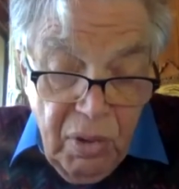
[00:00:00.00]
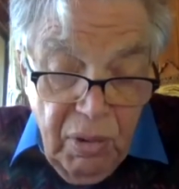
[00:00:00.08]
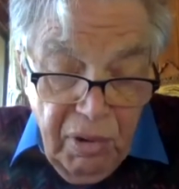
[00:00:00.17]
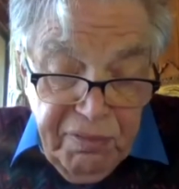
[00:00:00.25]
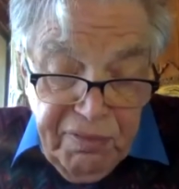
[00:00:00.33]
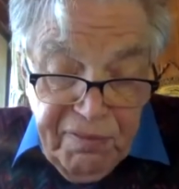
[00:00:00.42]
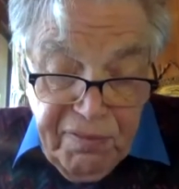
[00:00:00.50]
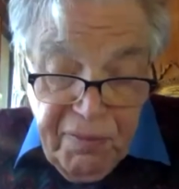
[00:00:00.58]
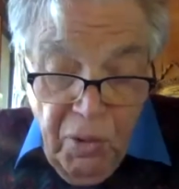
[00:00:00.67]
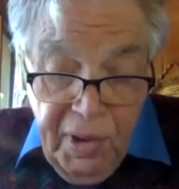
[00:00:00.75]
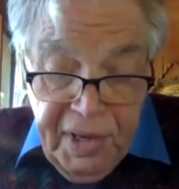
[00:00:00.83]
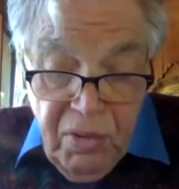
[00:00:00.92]
Quote from
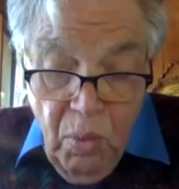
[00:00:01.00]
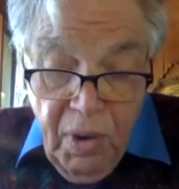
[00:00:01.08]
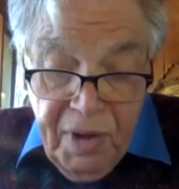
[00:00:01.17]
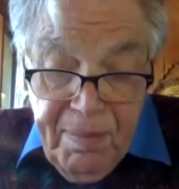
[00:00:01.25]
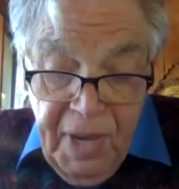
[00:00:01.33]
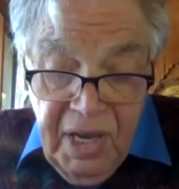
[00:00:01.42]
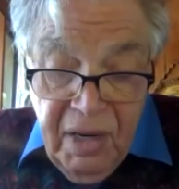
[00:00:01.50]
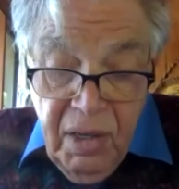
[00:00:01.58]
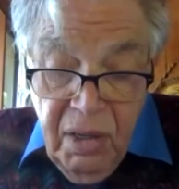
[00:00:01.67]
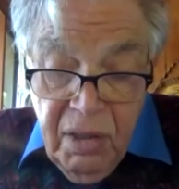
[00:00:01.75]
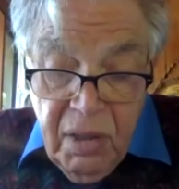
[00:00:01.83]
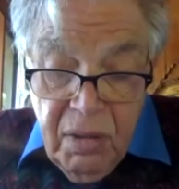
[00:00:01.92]
Freud, "What
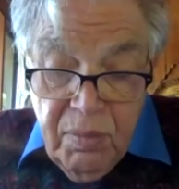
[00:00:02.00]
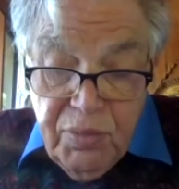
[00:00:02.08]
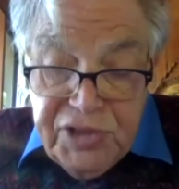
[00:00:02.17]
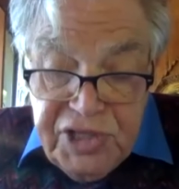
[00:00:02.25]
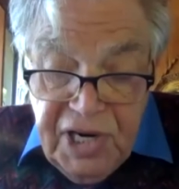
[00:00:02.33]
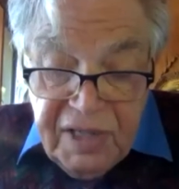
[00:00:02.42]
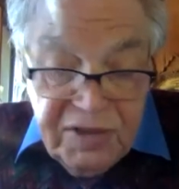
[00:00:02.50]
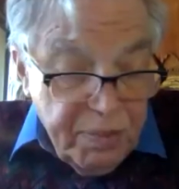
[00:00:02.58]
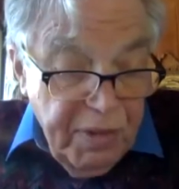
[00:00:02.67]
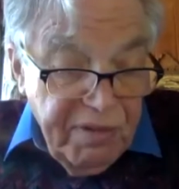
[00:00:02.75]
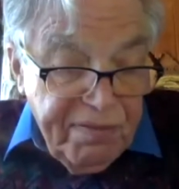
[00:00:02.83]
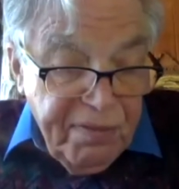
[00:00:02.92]
man projects
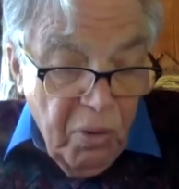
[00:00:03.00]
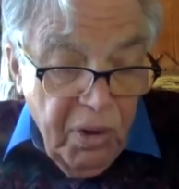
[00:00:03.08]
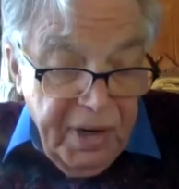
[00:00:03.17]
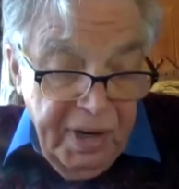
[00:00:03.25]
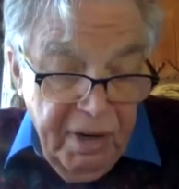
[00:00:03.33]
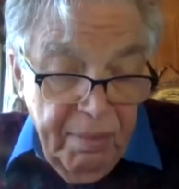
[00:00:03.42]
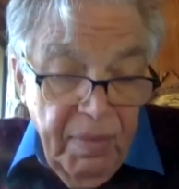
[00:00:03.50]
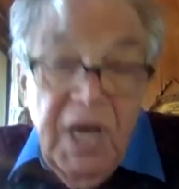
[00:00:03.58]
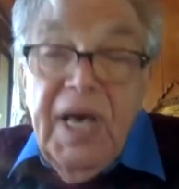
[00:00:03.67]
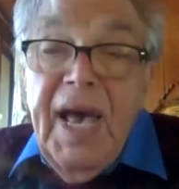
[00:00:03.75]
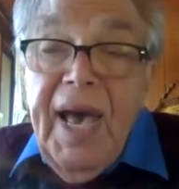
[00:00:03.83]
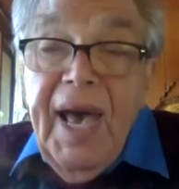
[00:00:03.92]
before him
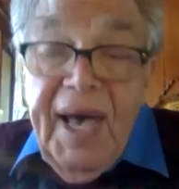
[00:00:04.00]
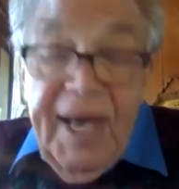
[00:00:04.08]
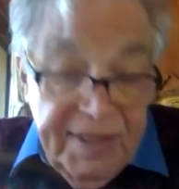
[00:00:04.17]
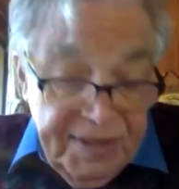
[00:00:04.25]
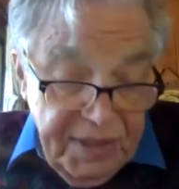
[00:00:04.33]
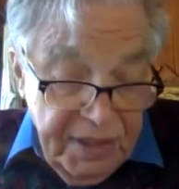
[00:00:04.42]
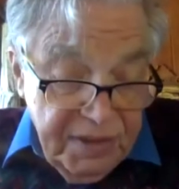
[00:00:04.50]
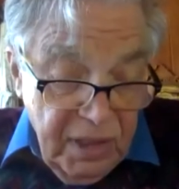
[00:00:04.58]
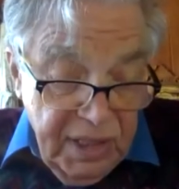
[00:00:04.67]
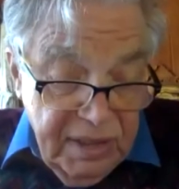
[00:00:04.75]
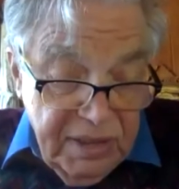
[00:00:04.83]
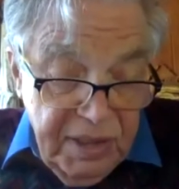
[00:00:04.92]
as his
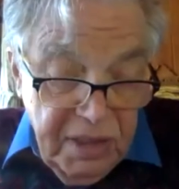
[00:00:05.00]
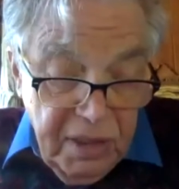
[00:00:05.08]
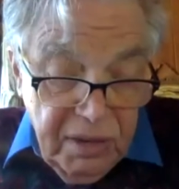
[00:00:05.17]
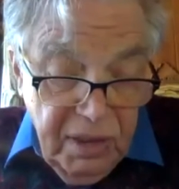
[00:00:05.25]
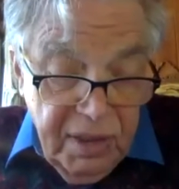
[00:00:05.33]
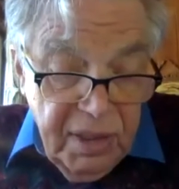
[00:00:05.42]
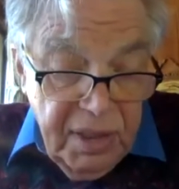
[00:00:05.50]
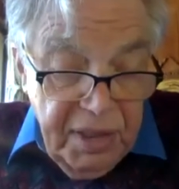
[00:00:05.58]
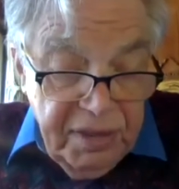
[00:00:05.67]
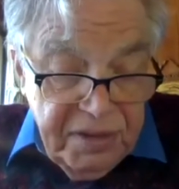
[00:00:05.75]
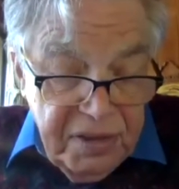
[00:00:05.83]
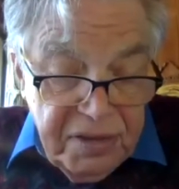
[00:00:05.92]
ideal
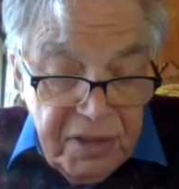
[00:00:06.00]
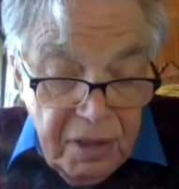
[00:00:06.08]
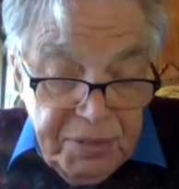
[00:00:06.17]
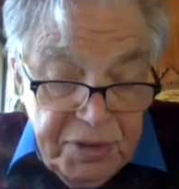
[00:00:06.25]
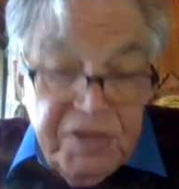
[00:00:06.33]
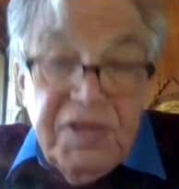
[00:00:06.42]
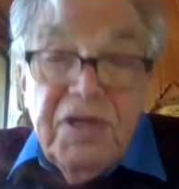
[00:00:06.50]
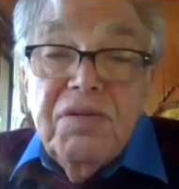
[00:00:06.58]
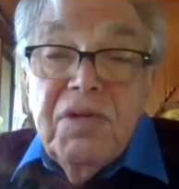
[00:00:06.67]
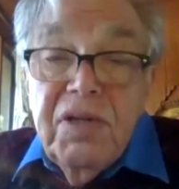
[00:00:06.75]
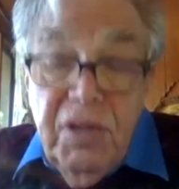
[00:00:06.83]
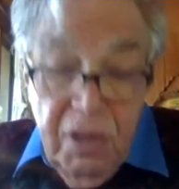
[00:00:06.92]
is the substitute